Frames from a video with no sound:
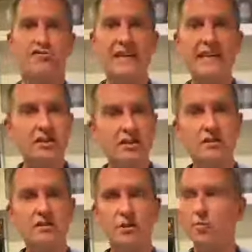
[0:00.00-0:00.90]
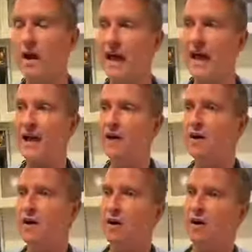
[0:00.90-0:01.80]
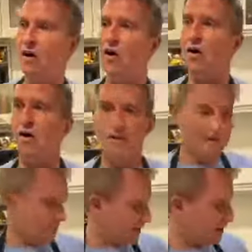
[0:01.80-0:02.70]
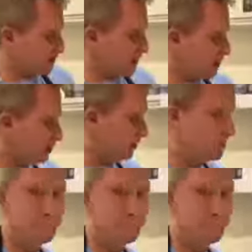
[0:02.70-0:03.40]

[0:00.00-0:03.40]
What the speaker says: Greece somewhere, or I don't know,